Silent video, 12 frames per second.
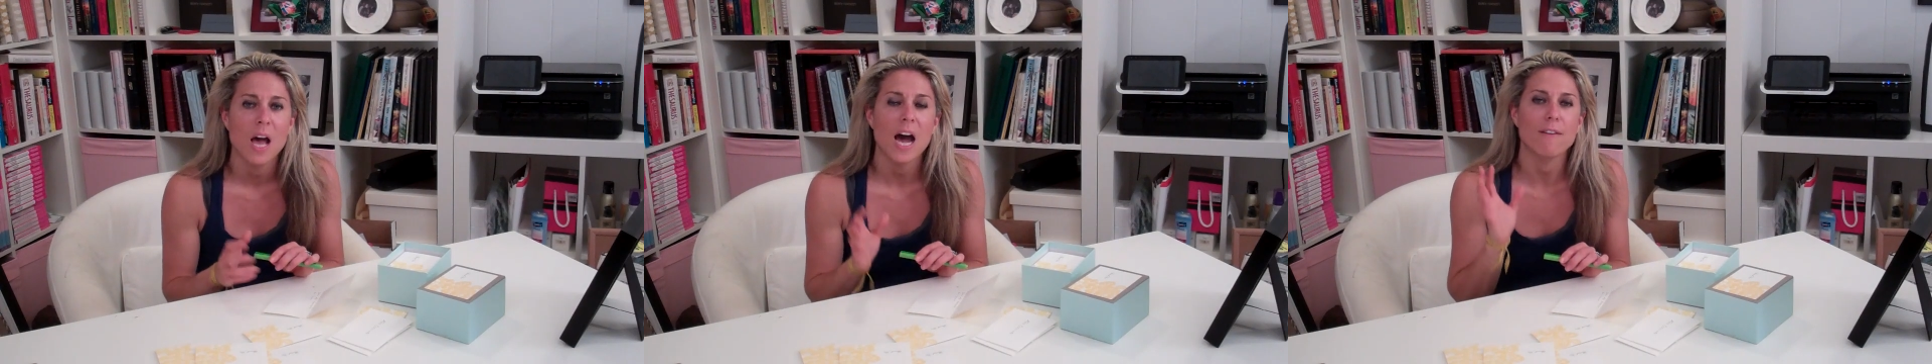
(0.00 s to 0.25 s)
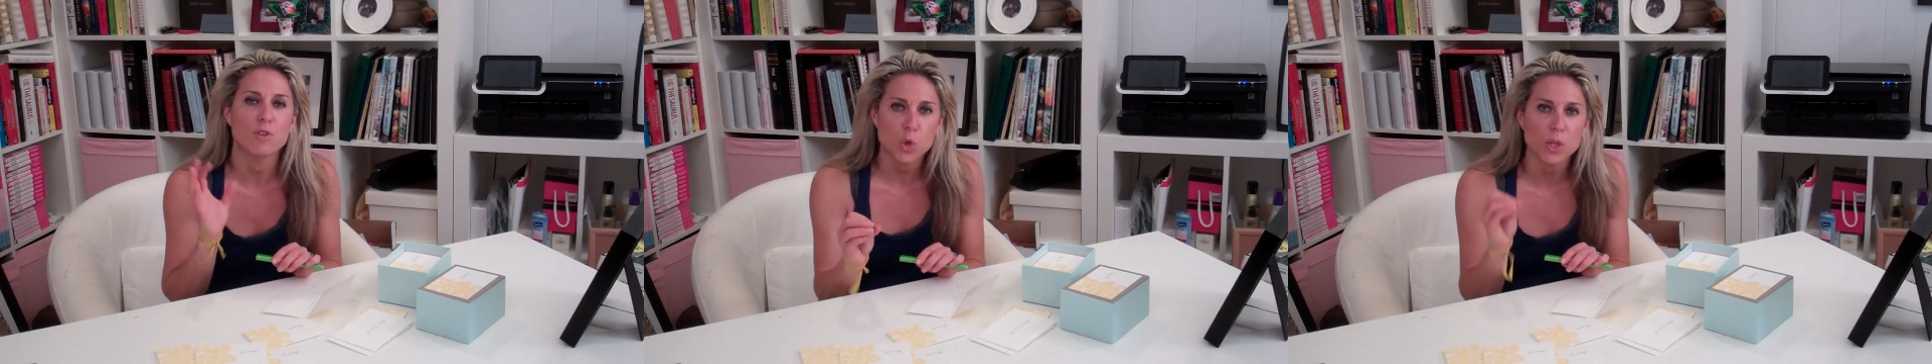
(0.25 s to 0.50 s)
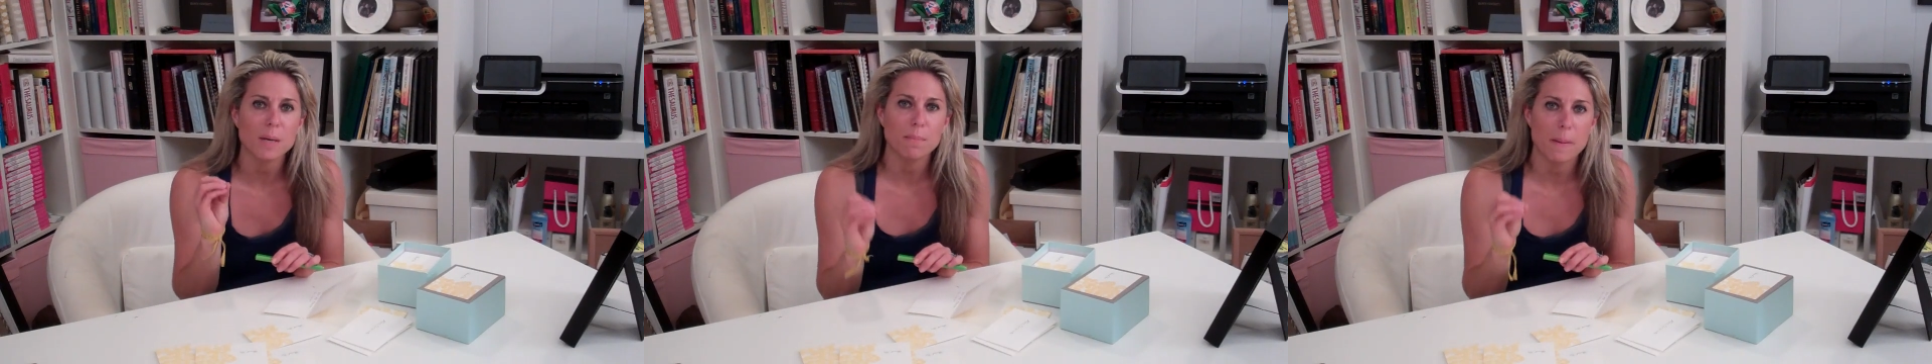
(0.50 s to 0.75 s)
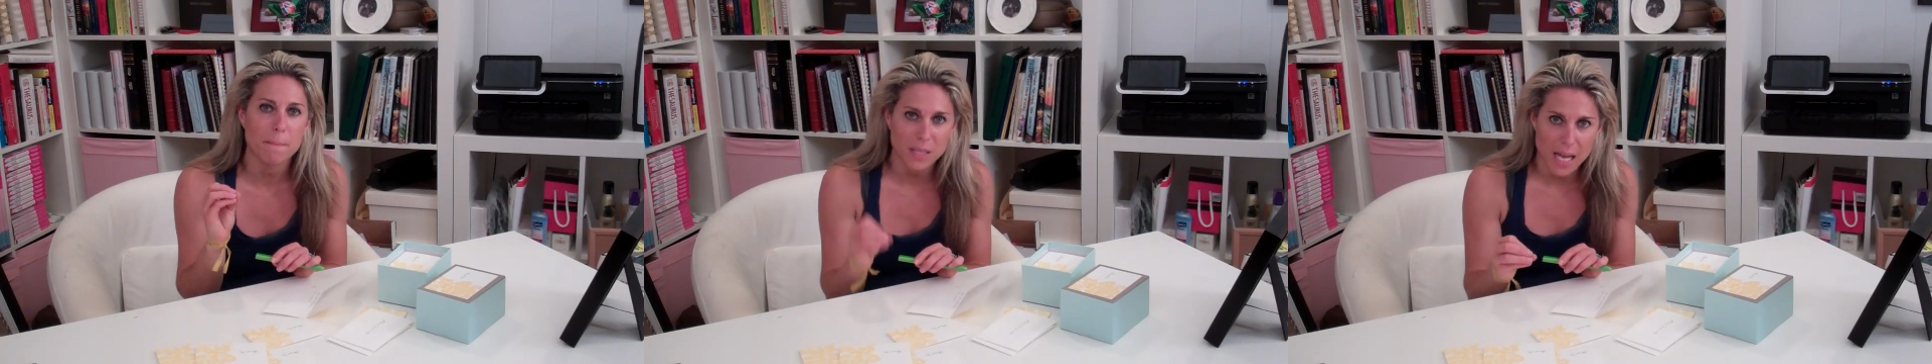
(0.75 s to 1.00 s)
i've truly
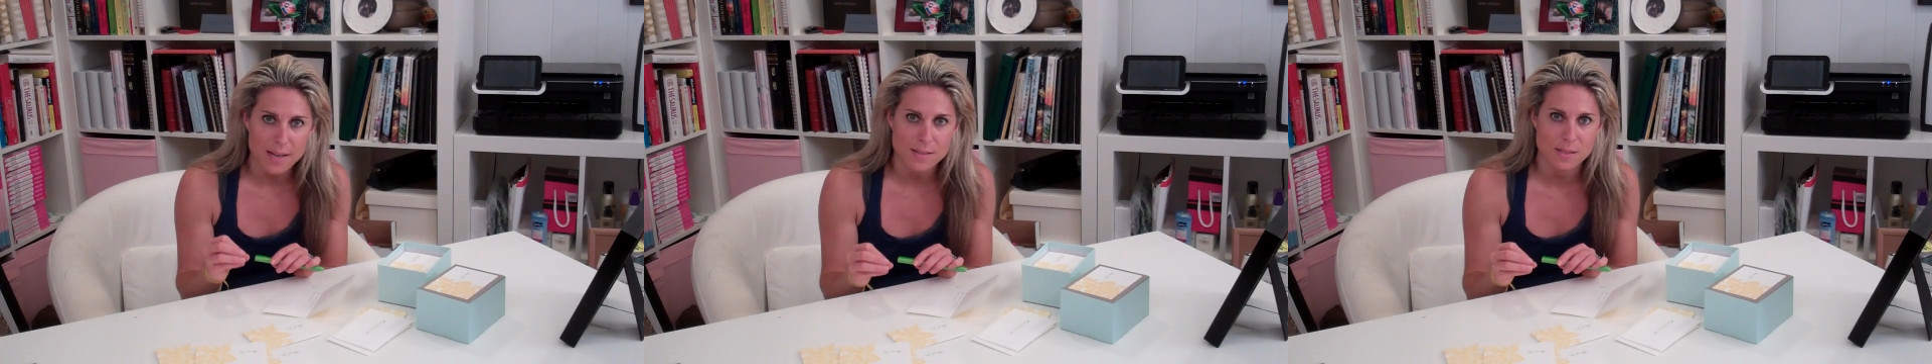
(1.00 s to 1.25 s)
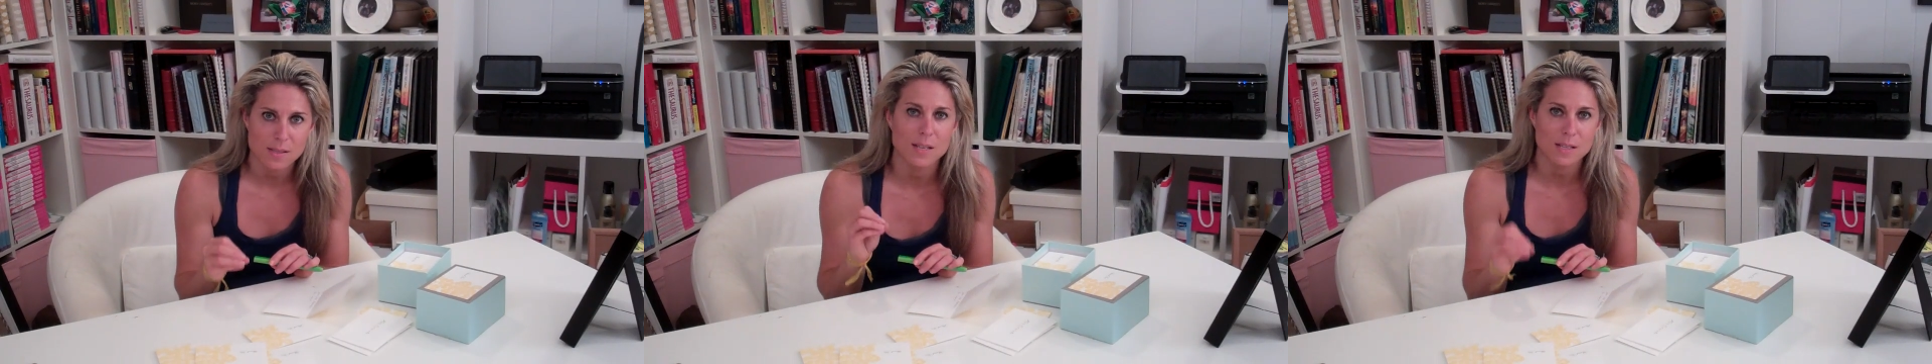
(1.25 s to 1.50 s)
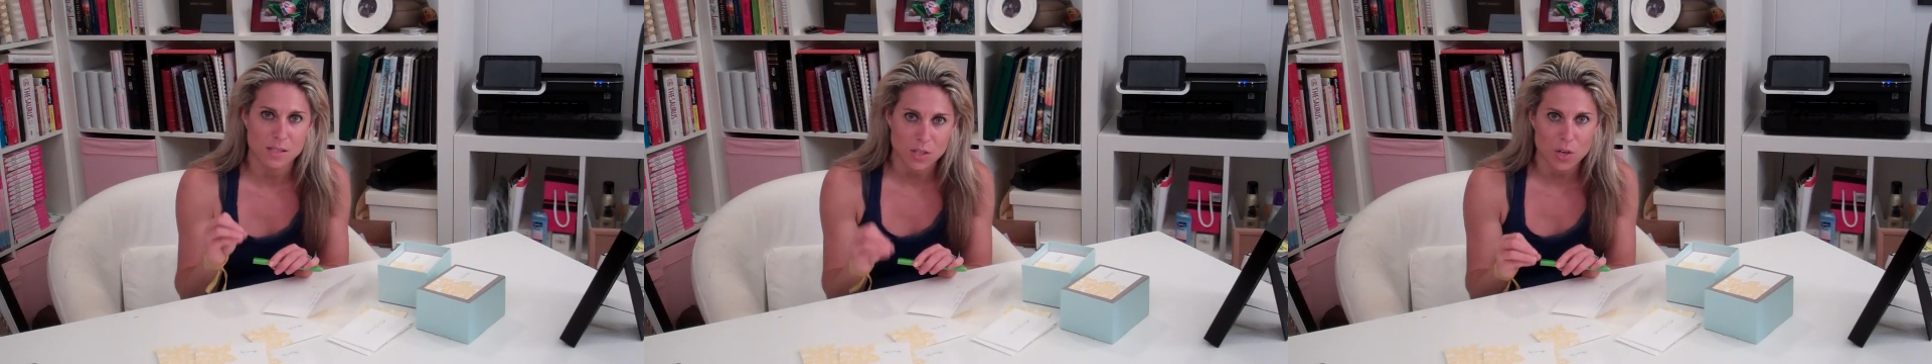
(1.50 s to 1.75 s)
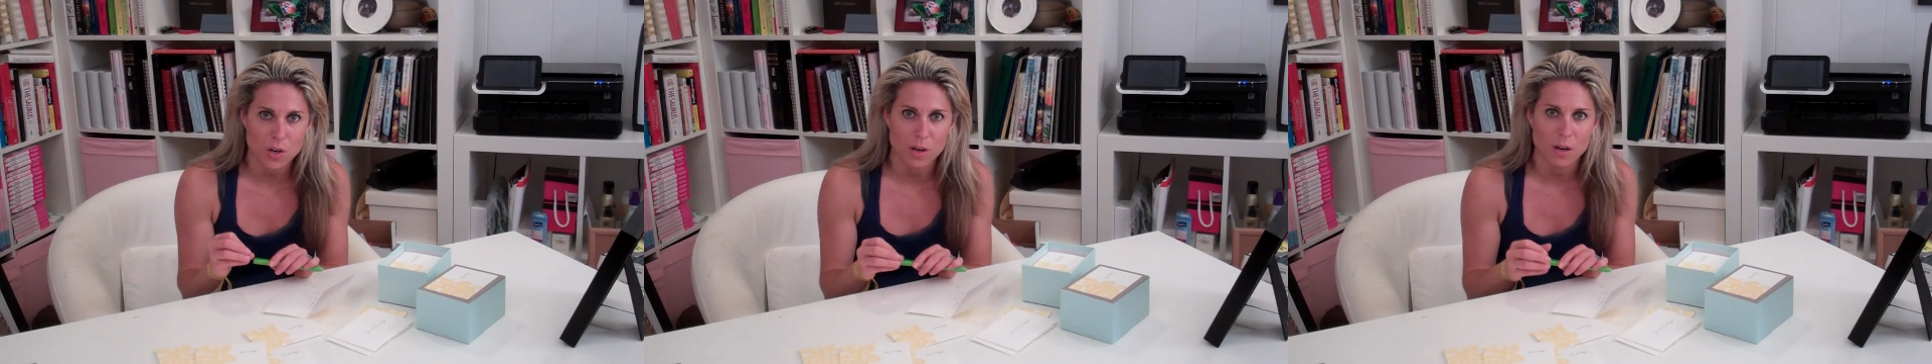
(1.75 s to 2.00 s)
been blessed this
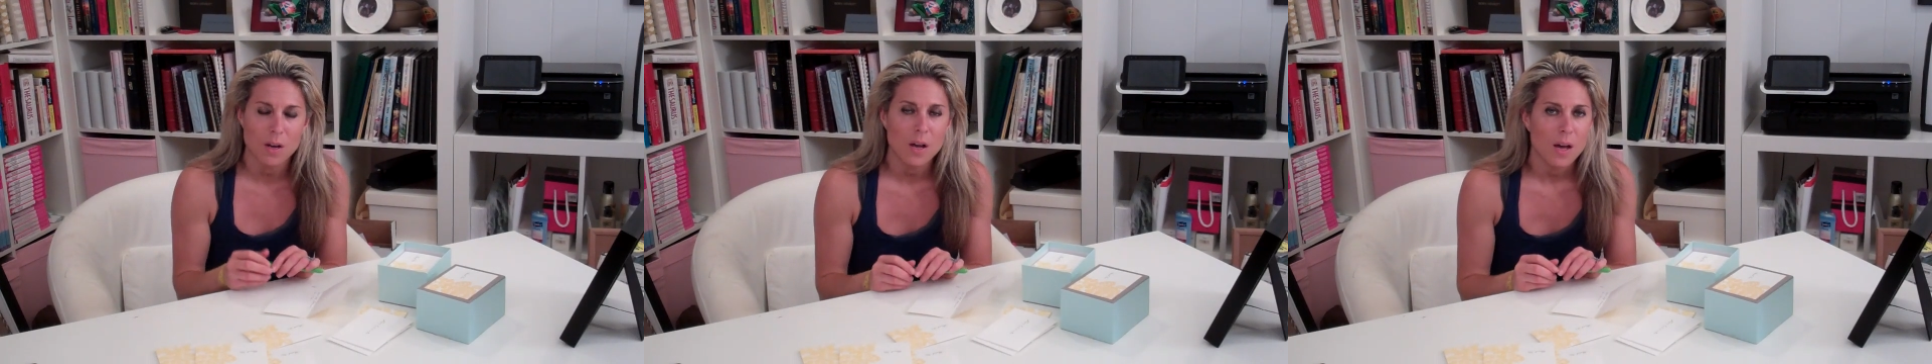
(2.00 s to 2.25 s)
year